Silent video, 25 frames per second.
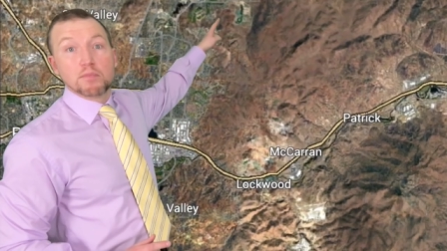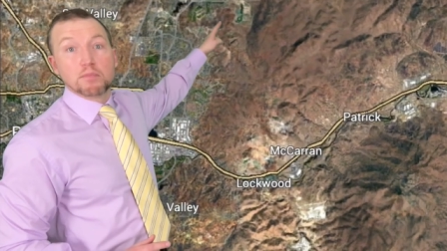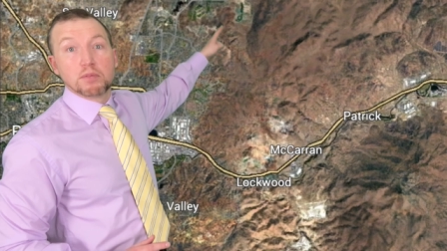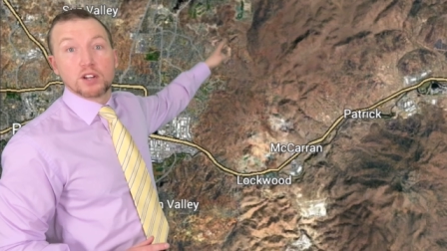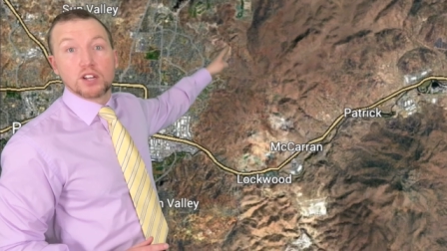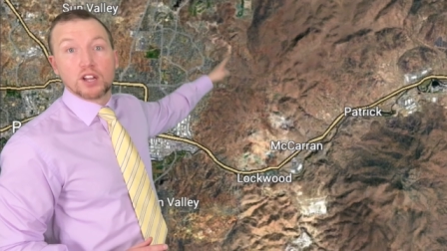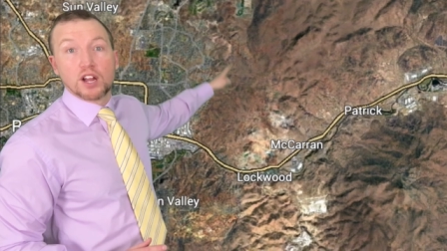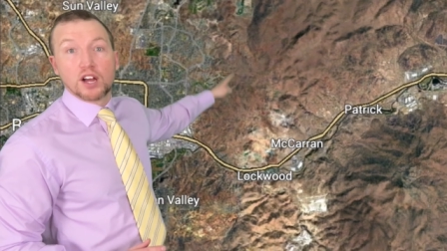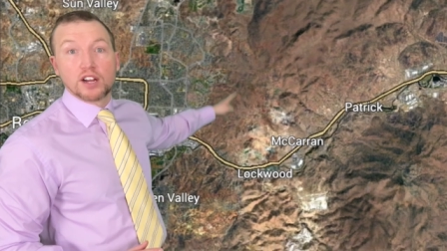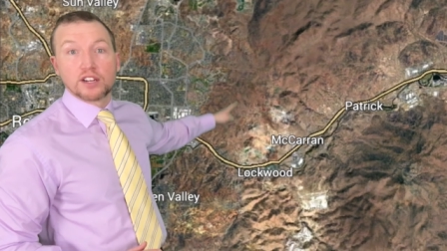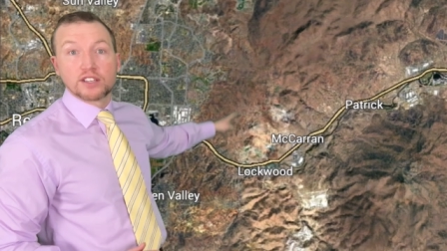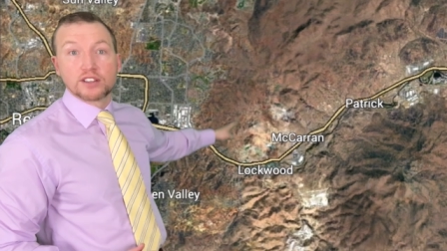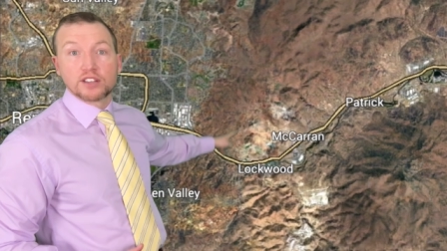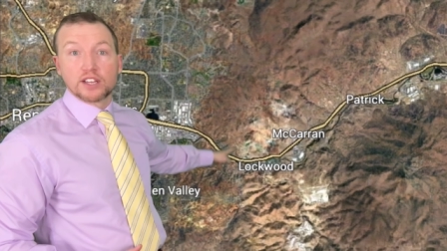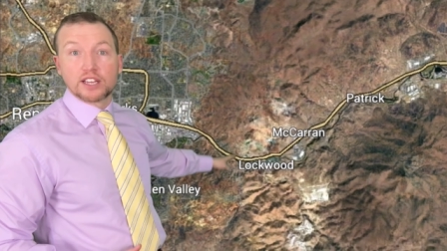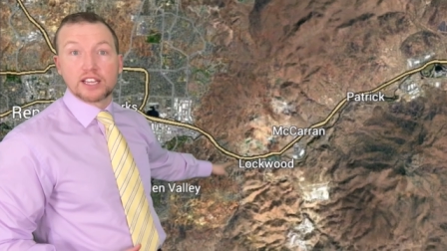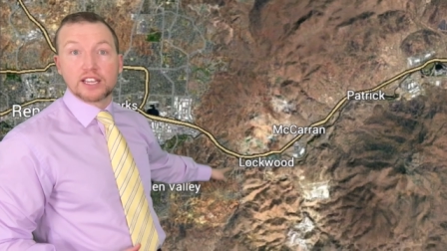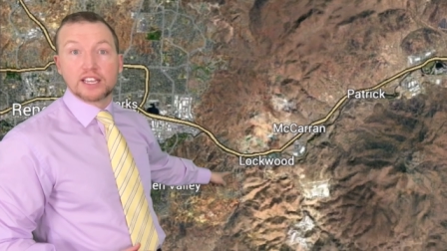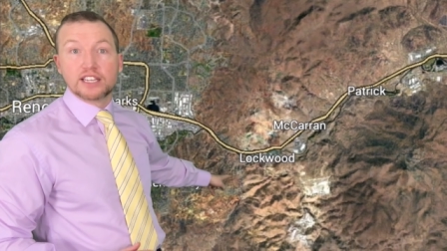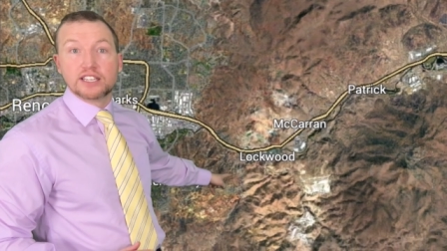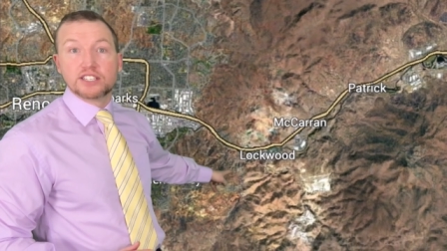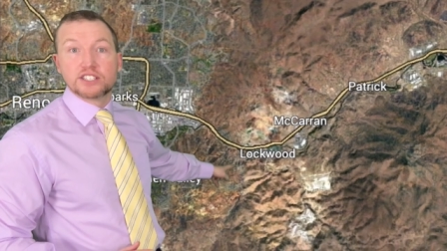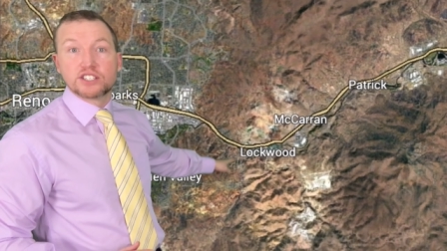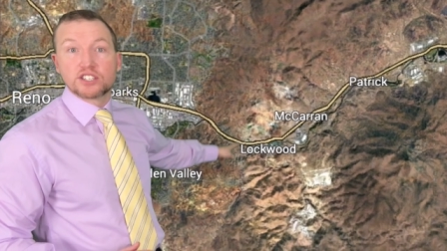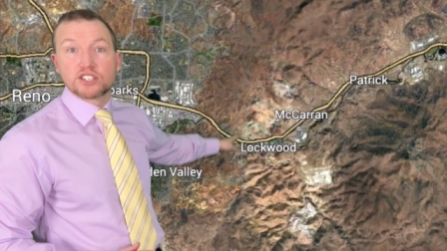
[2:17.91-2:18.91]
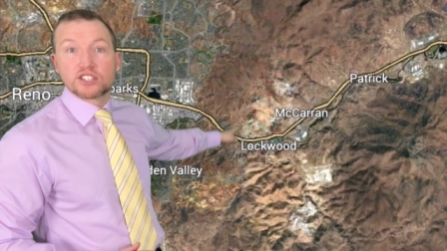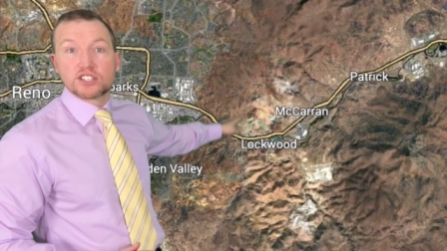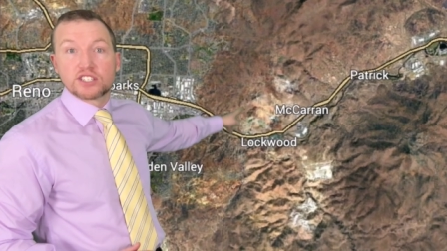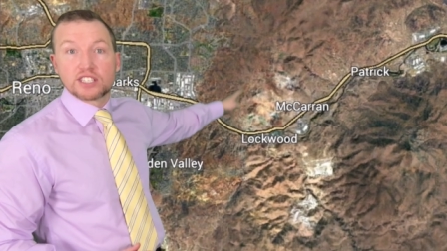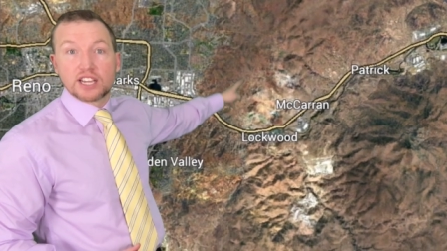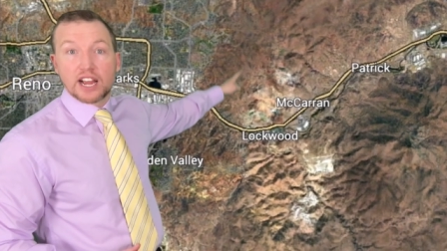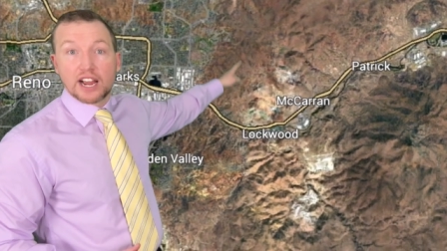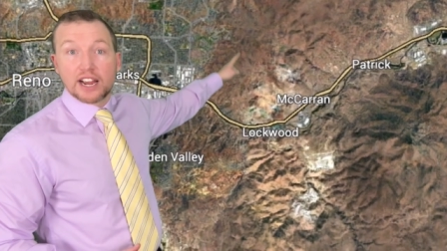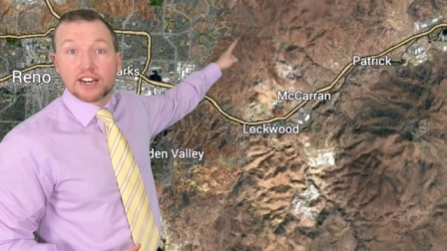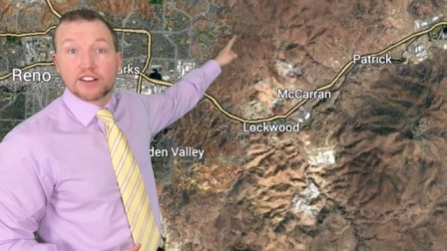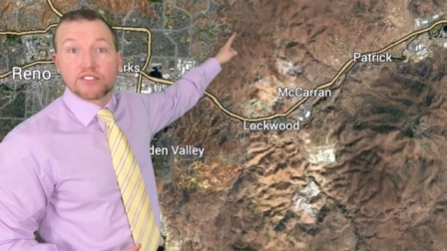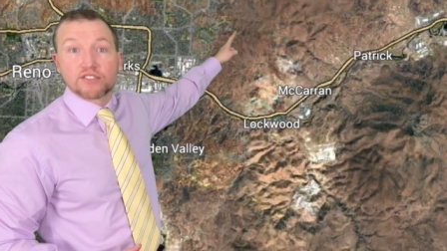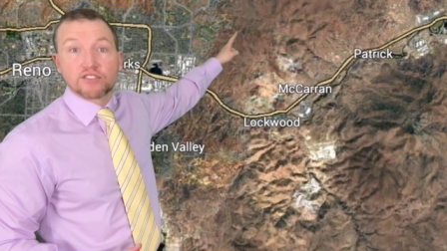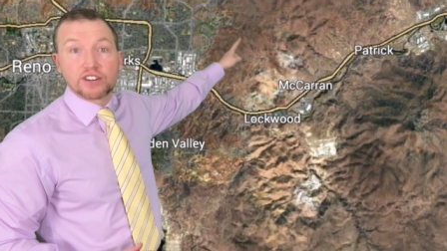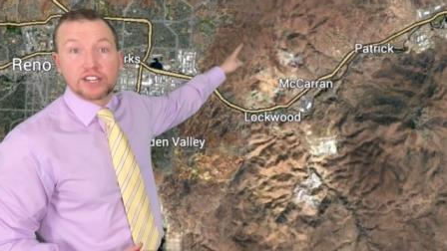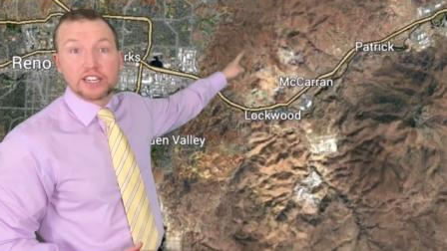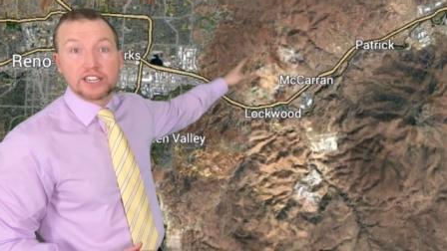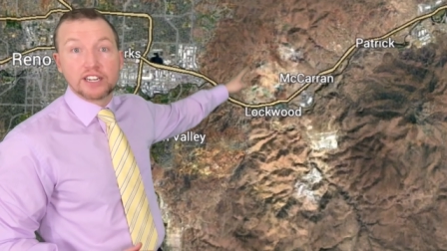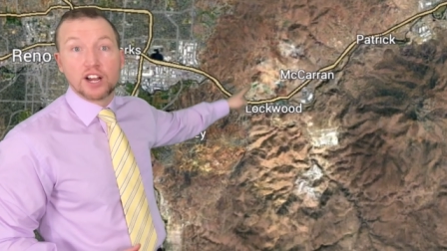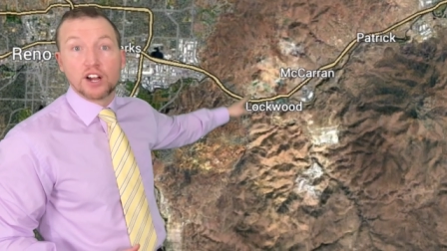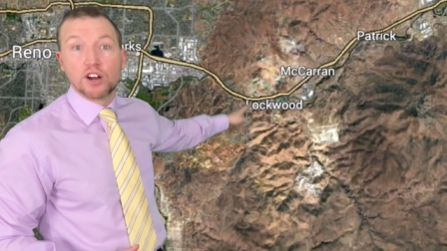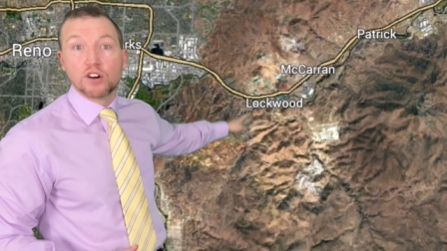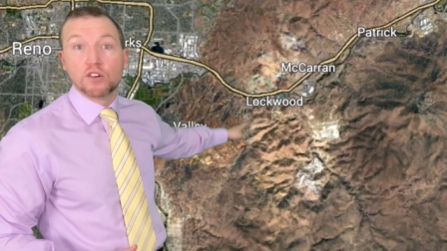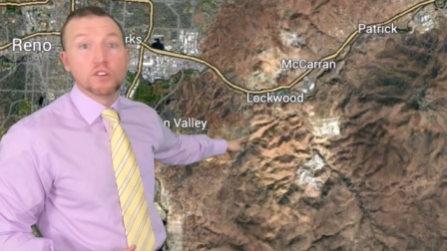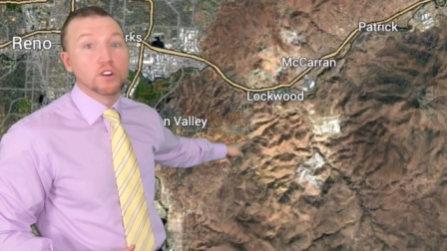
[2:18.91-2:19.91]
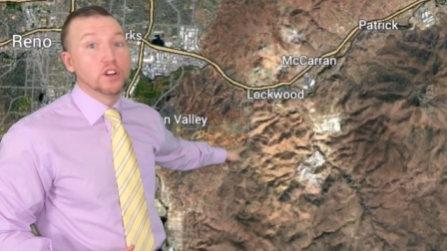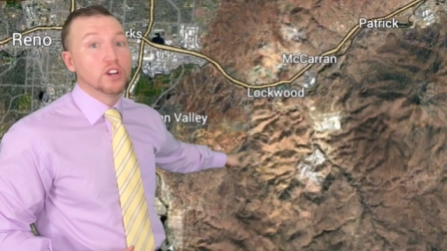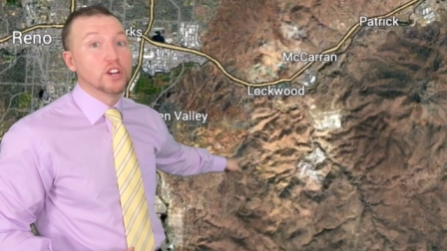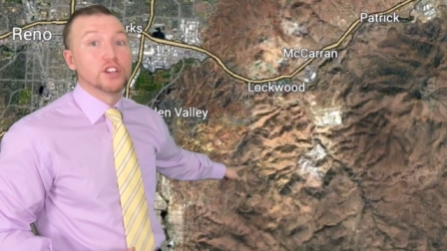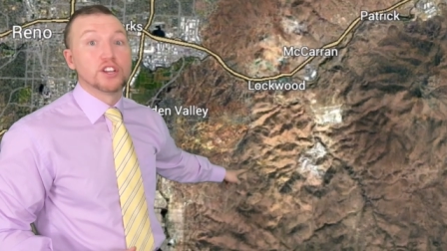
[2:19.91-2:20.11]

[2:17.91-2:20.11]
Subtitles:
along the eastern side of Reno